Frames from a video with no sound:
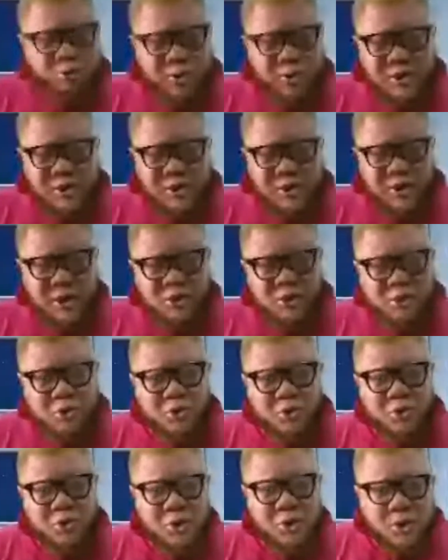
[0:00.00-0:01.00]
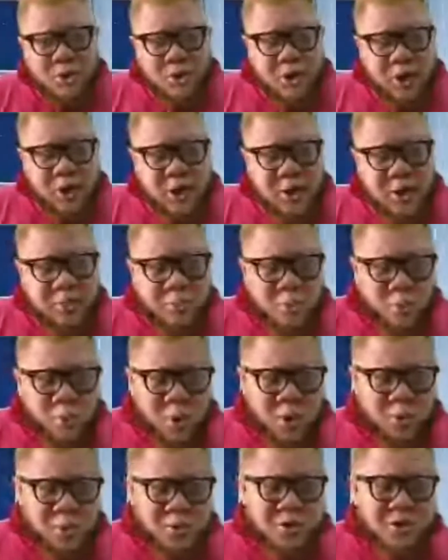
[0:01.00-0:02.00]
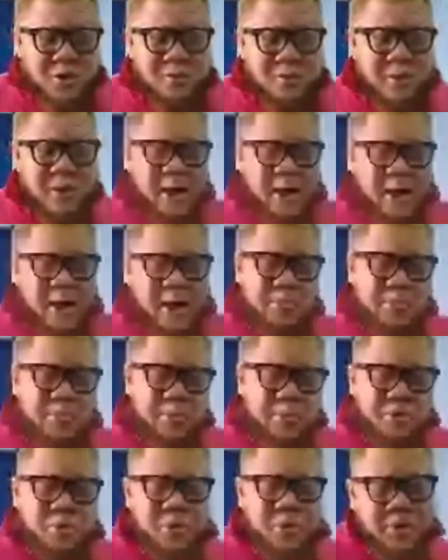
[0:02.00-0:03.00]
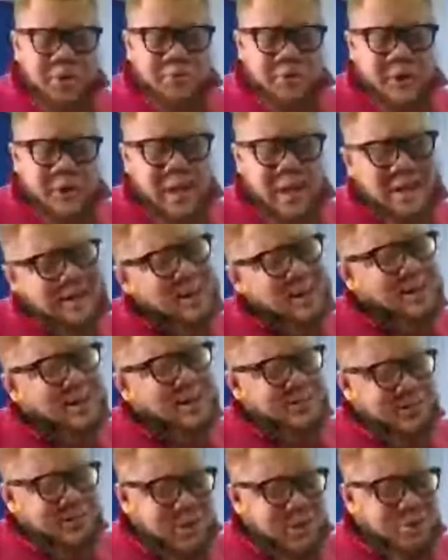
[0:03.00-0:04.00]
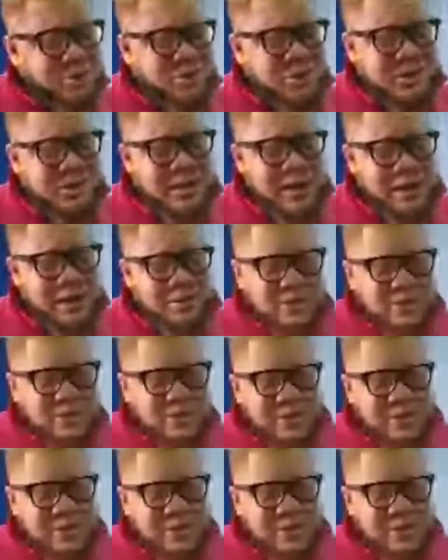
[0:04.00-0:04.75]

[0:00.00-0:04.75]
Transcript: We can try to work with some guys to be able to give you guys at least very good discounted